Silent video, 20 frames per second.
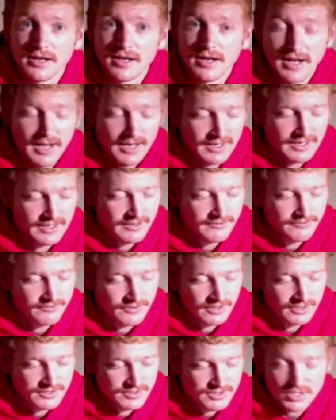I can have
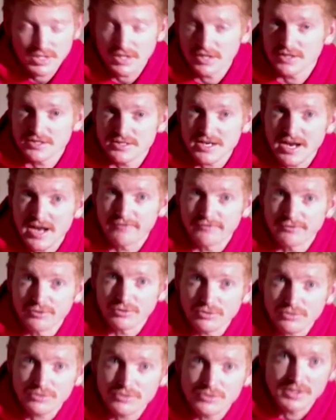a certain set of
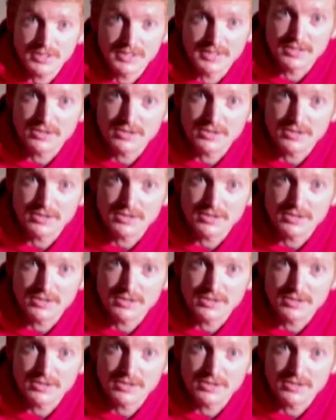hooks in a